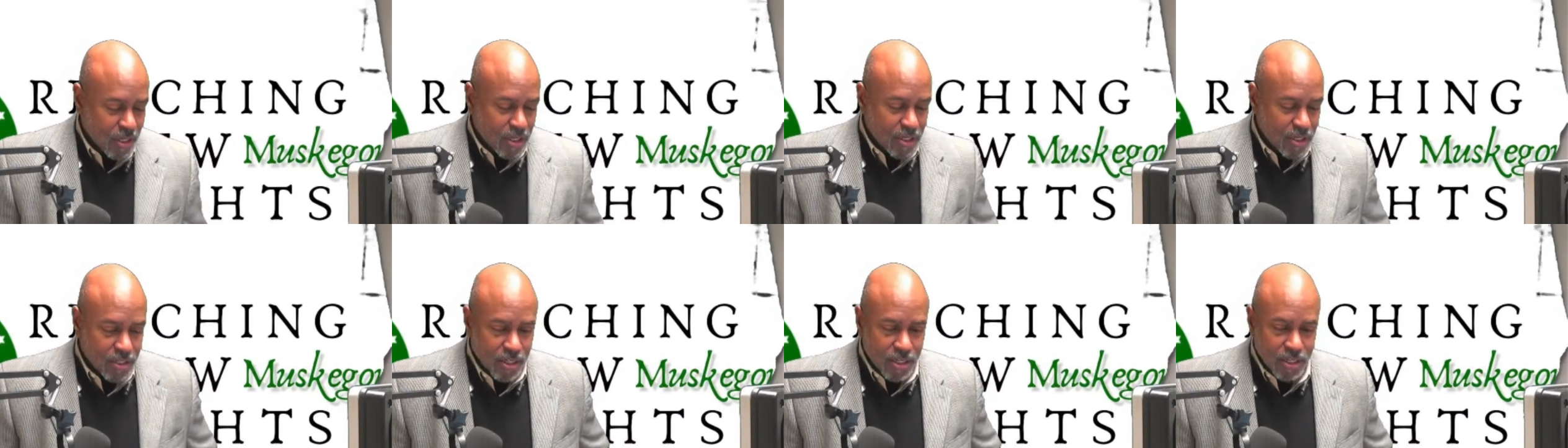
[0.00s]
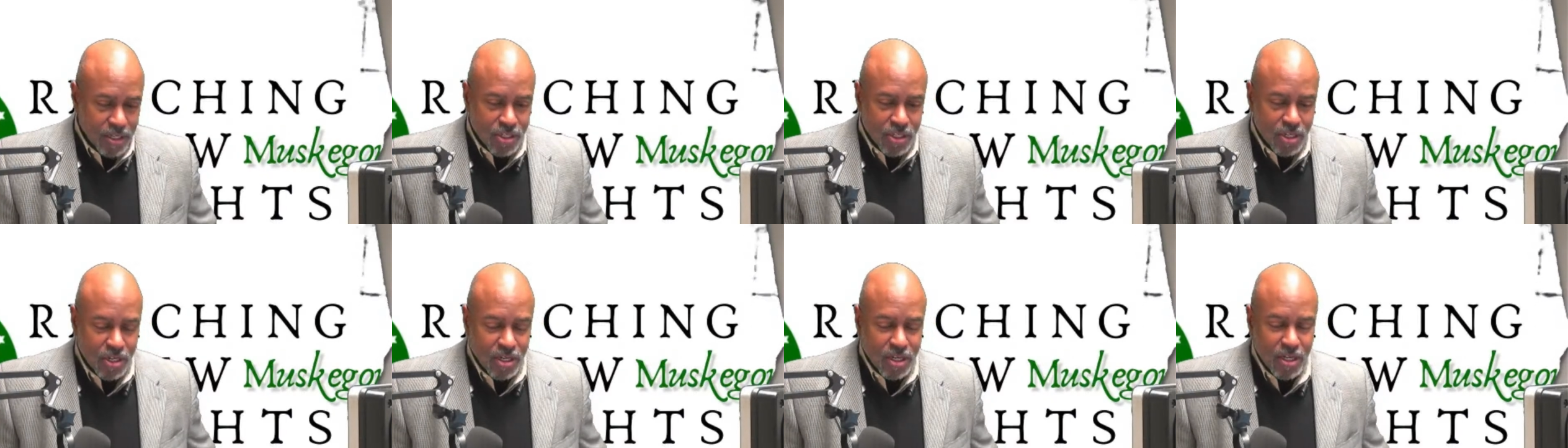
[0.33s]

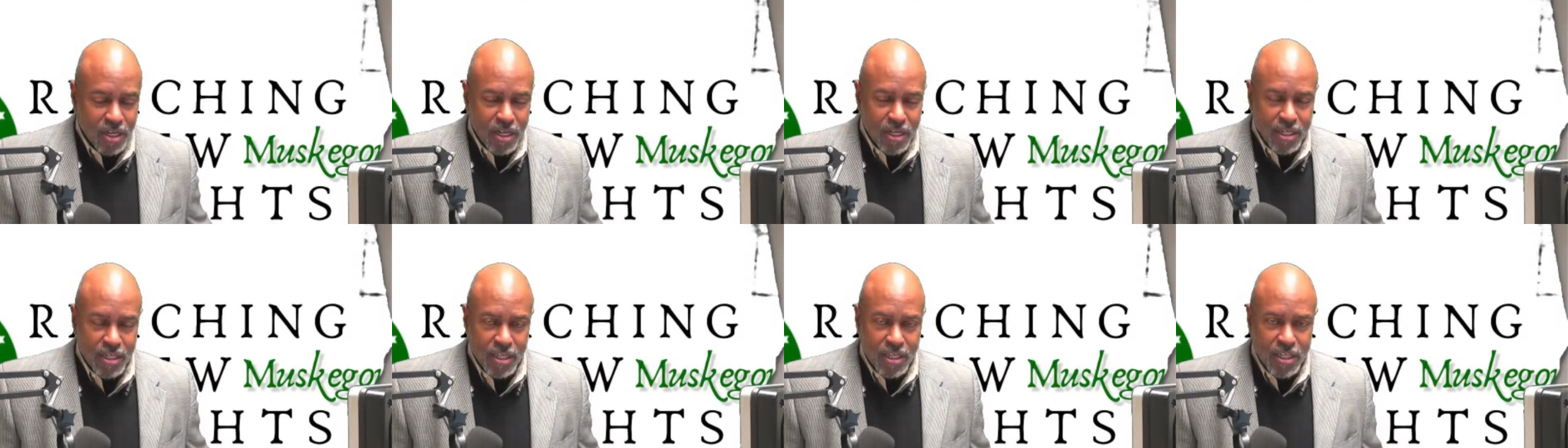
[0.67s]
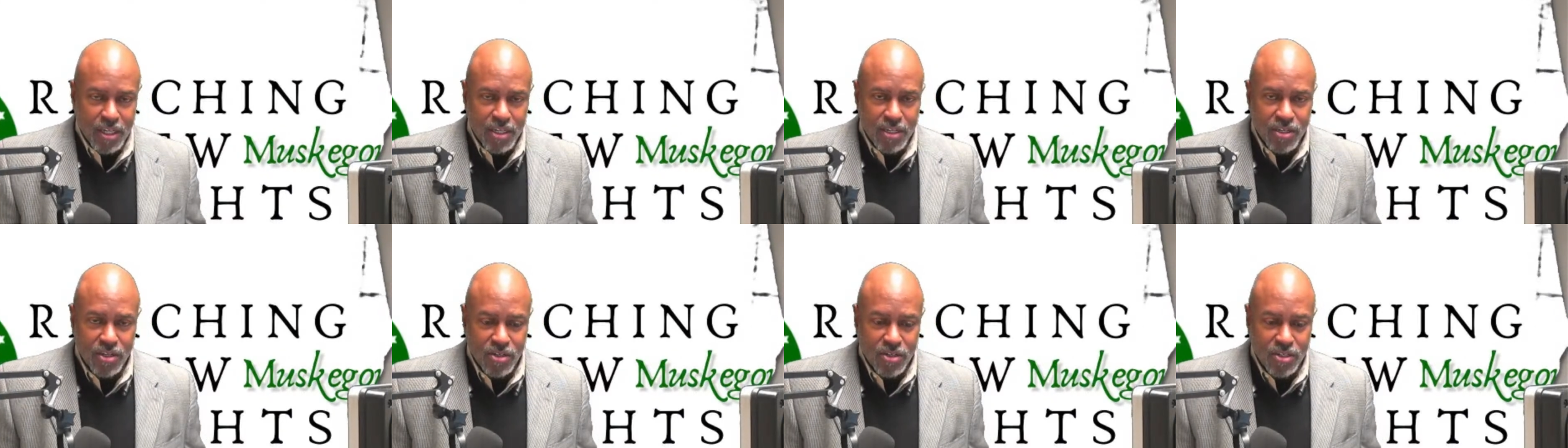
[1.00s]
touch on
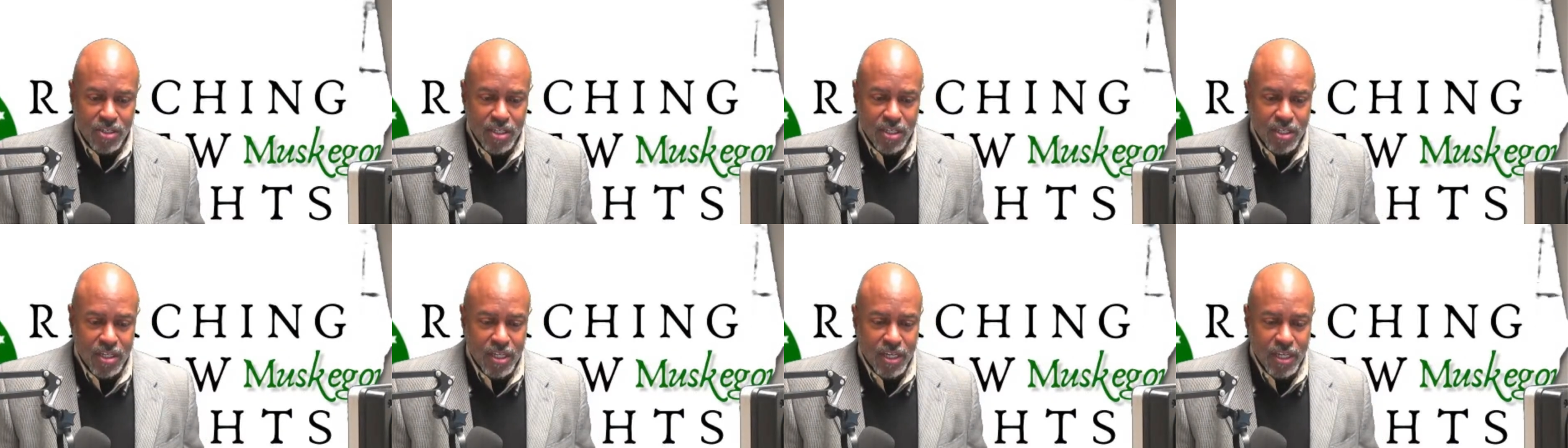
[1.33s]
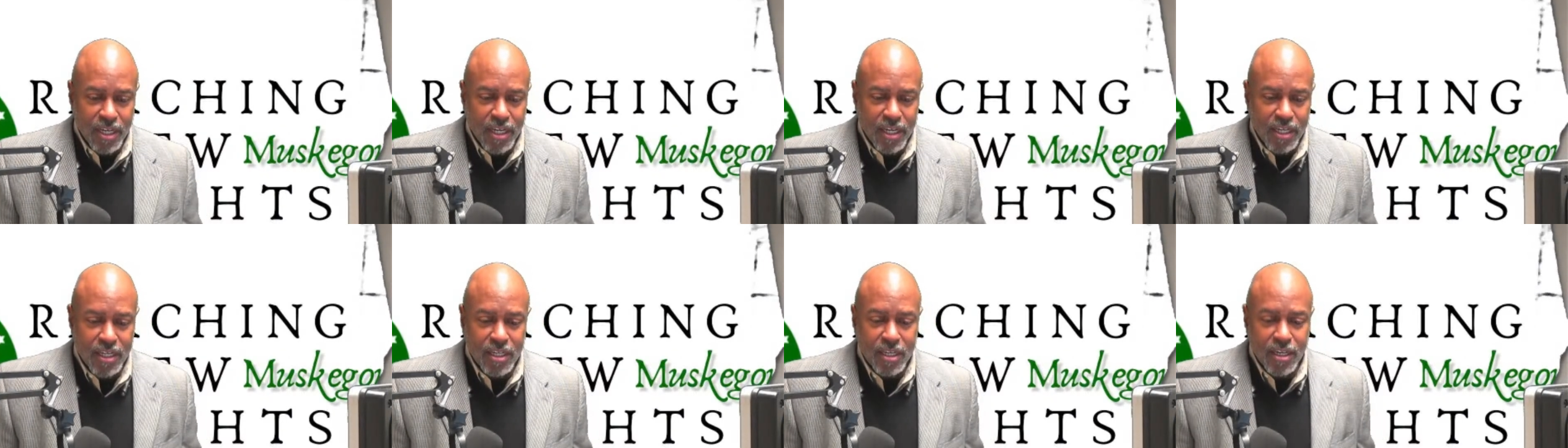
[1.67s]
here
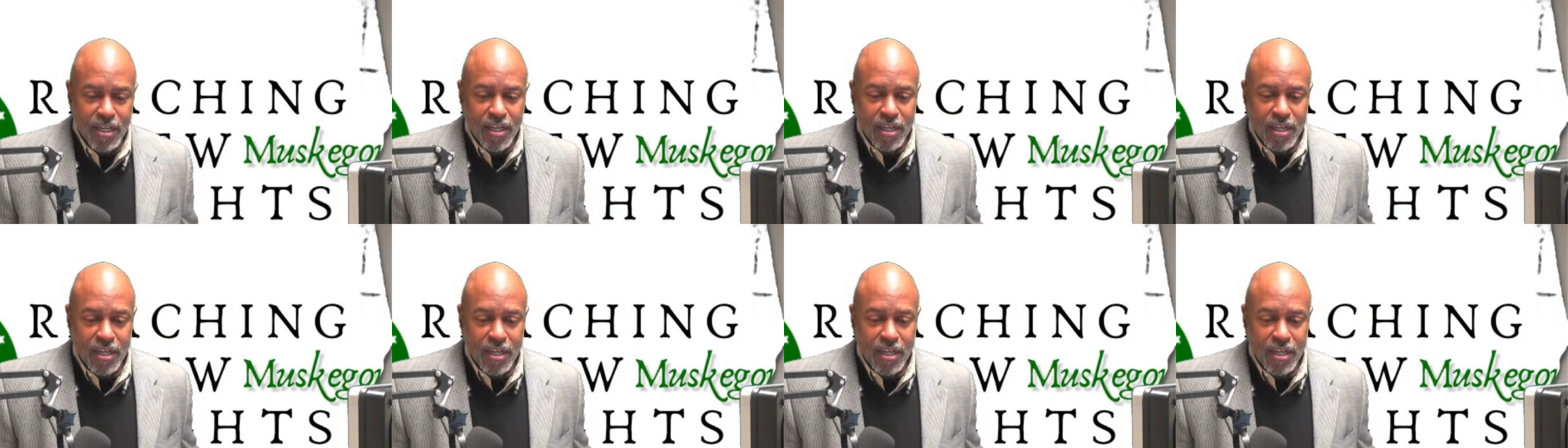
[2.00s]
today,